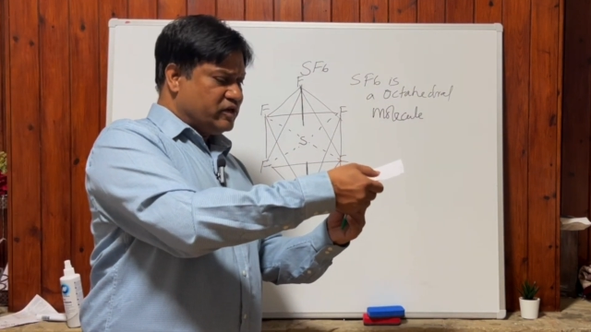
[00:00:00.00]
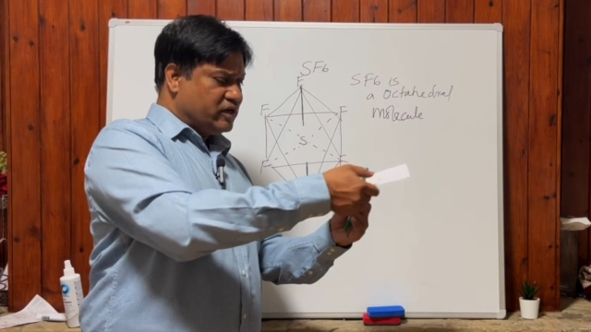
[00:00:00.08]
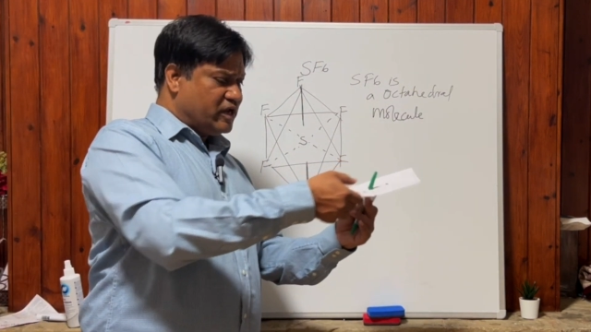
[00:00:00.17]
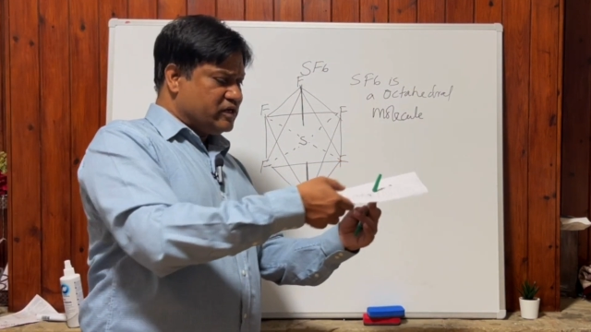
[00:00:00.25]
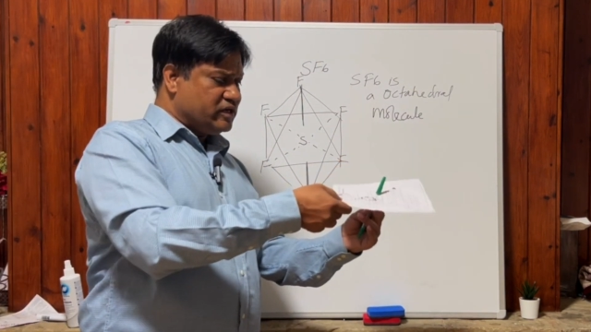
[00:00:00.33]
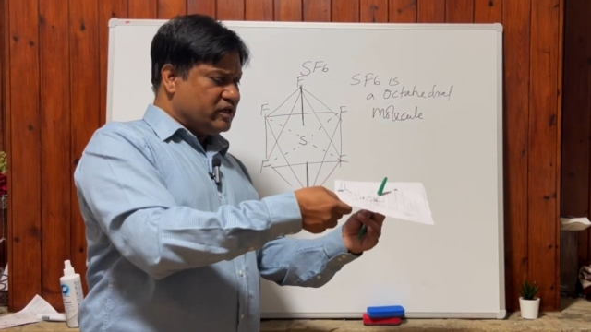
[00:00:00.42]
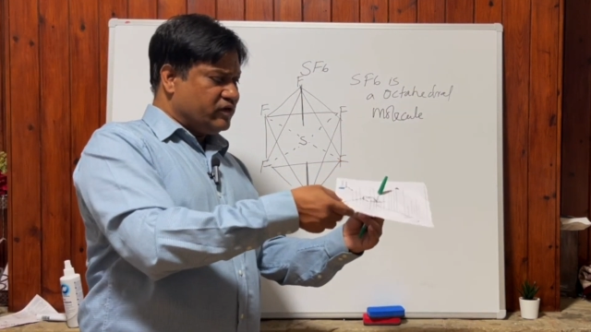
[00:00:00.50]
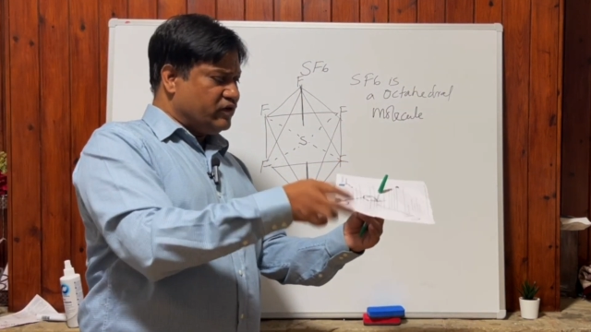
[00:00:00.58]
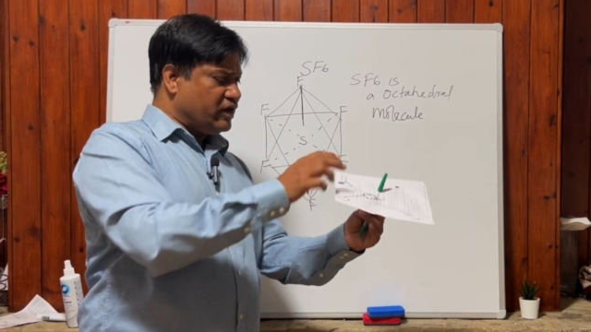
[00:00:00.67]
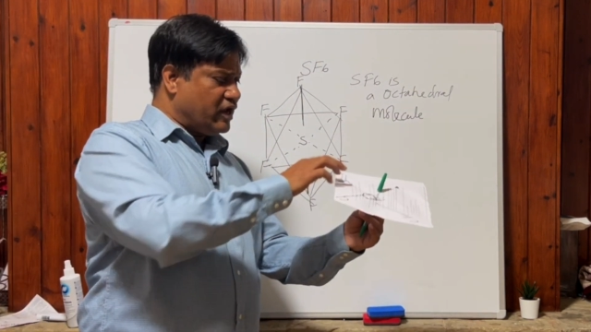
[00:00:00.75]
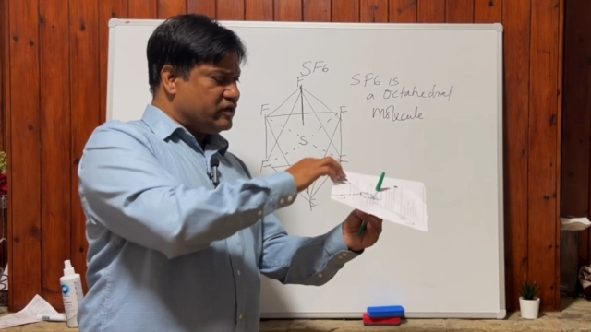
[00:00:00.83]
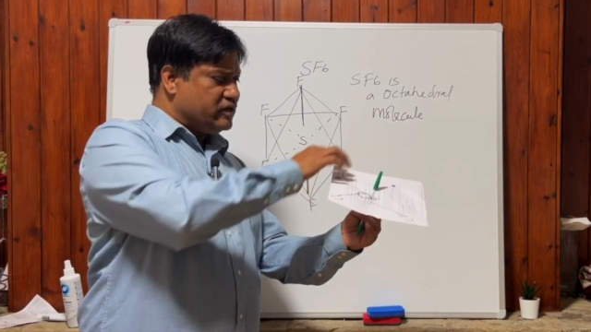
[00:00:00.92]
90 degree,
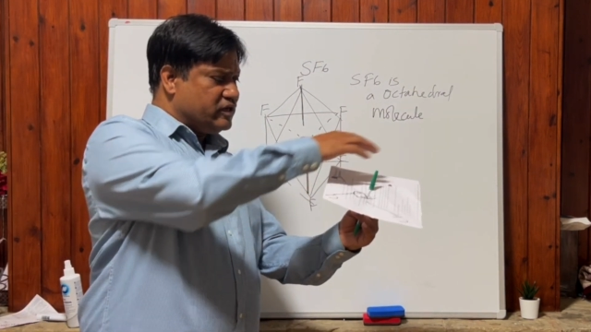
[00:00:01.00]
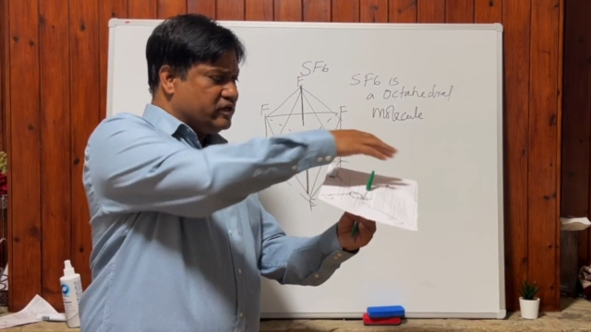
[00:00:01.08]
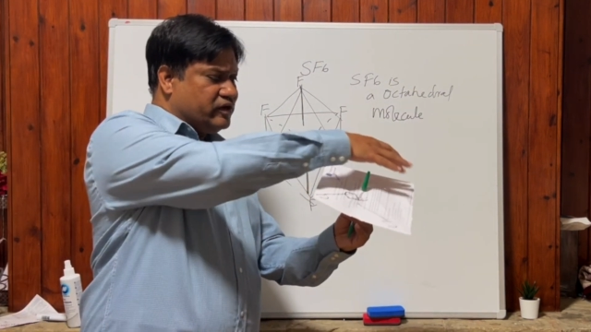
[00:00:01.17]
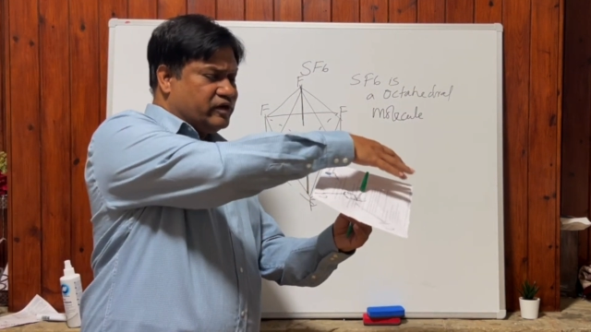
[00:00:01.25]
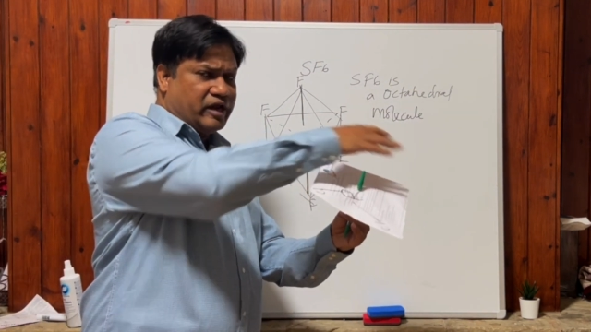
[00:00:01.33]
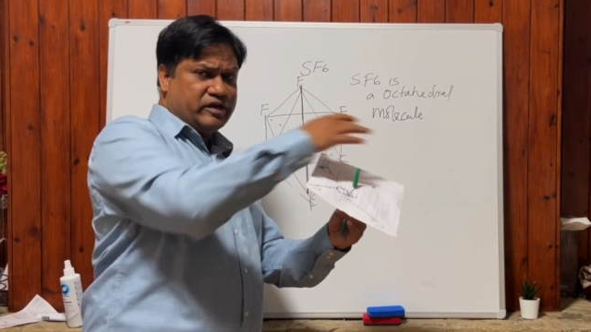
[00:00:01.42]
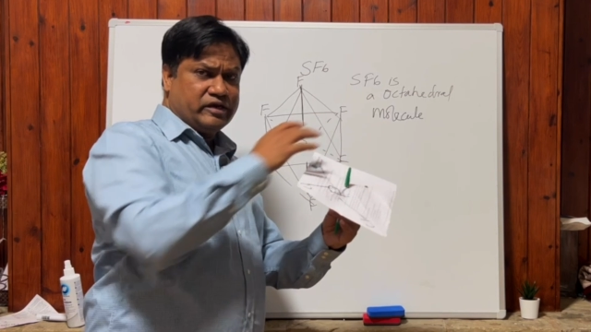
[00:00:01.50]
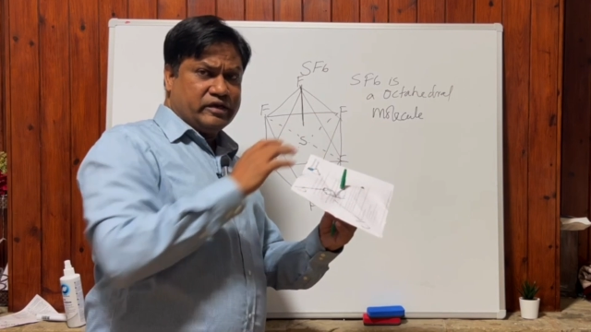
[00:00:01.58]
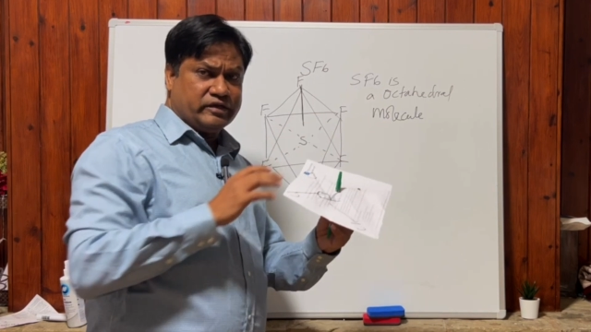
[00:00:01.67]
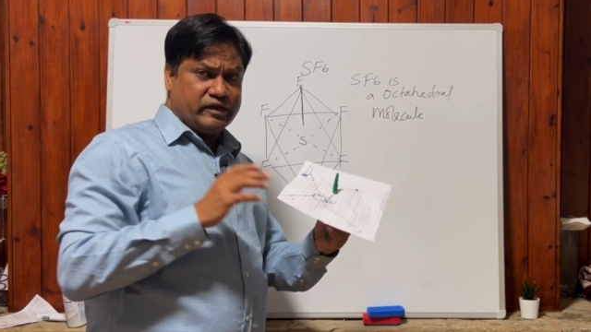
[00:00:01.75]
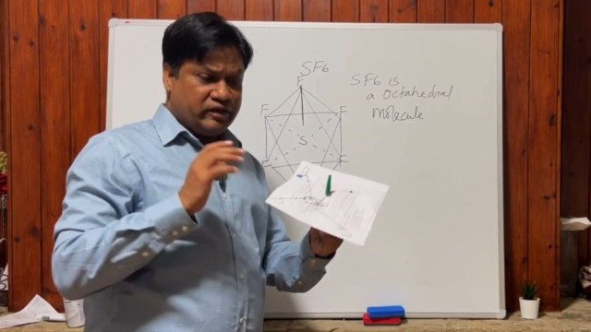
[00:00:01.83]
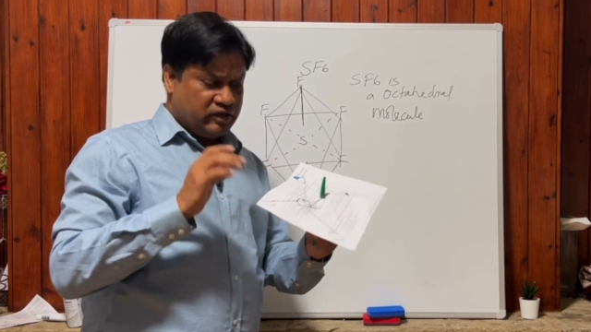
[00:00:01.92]
90 degree, 90
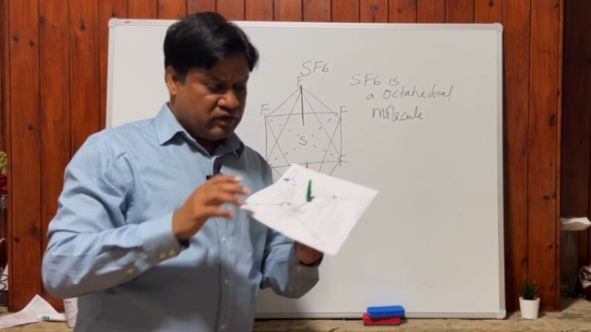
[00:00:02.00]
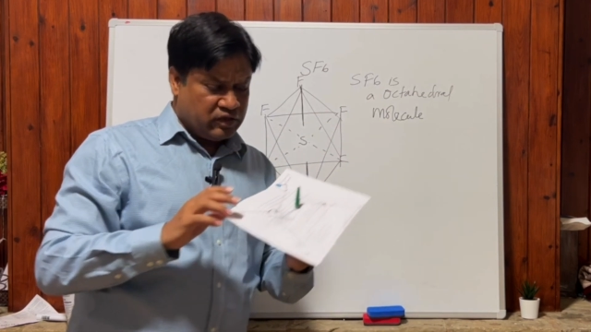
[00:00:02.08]
degree.